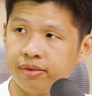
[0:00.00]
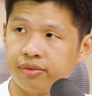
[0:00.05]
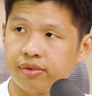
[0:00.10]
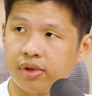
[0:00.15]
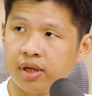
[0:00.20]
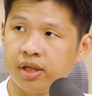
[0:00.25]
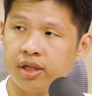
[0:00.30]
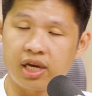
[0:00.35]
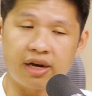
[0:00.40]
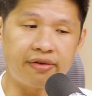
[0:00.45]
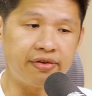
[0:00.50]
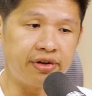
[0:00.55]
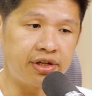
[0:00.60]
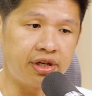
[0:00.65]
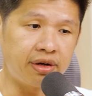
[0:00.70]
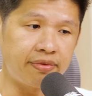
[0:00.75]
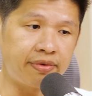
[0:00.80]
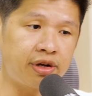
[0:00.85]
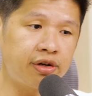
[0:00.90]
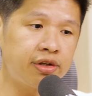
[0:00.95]
ETF
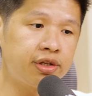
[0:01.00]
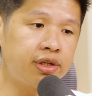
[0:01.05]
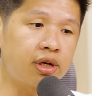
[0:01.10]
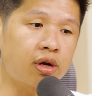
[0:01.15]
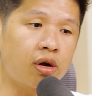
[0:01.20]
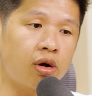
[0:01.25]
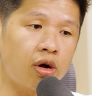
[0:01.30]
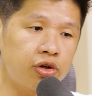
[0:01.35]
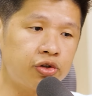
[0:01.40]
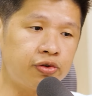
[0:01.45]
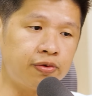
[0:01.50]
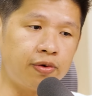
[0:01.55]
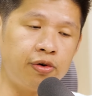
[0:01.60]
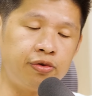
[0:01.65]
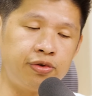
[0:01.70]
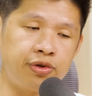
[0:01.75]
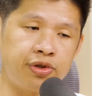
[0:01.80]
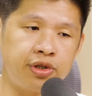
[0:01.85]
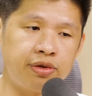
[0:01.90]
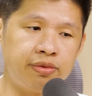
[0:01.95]
itself because the cost of
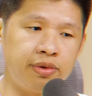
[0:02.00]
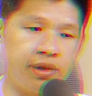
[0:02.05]
ownership